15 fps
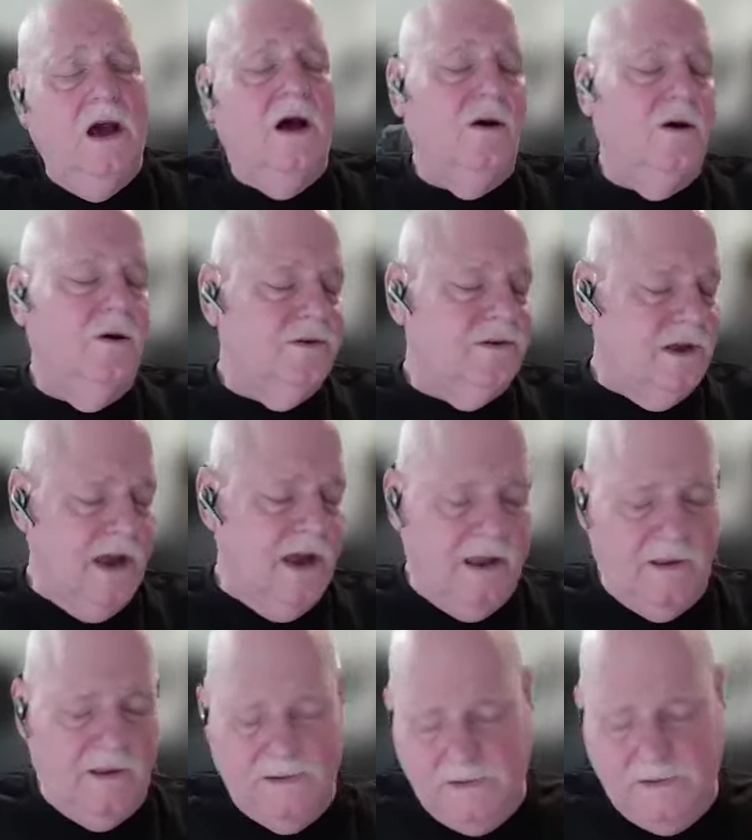Oh, who was the
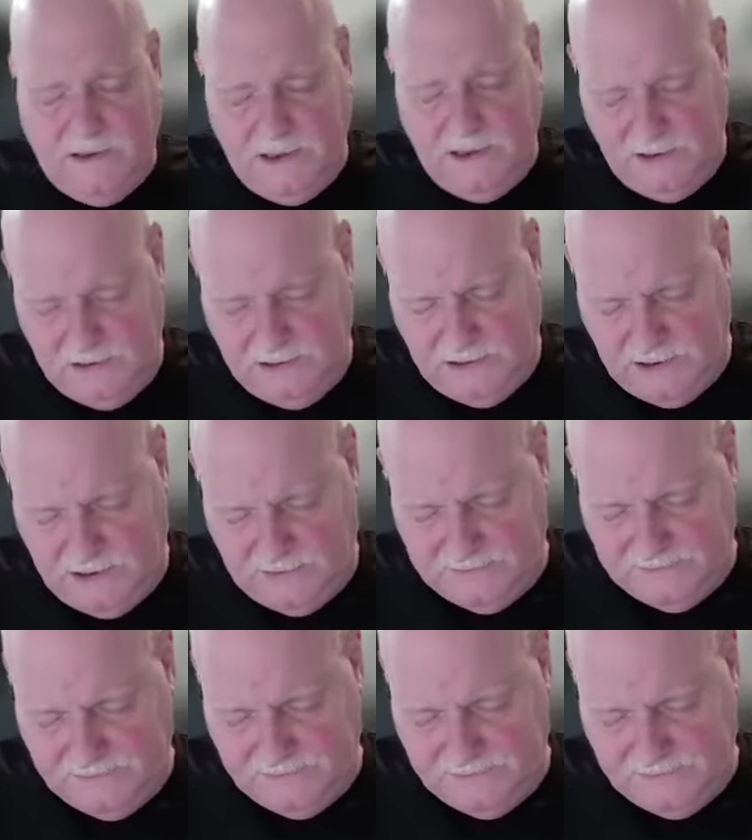guy? And killed.